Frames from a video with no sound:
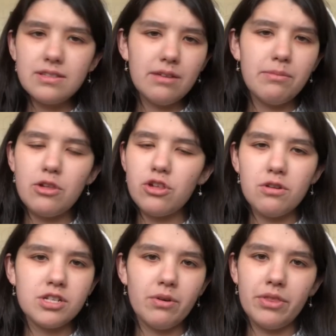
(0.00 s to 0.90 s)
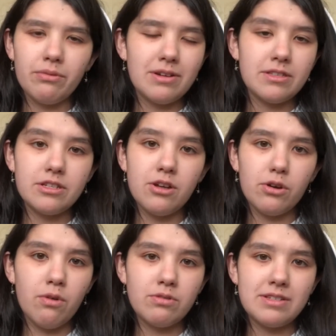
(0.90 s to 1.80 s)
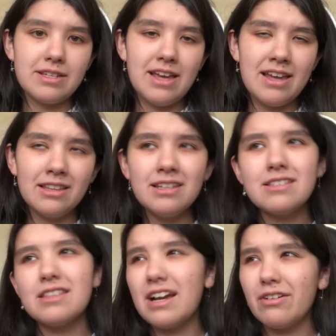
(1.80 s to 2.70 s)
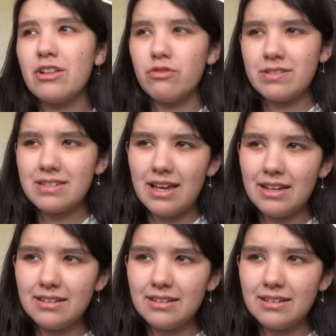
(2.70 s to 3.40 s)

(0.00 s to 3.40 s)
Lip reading: give me Shoto and the rest of the Todorokis again, at least they're interesting.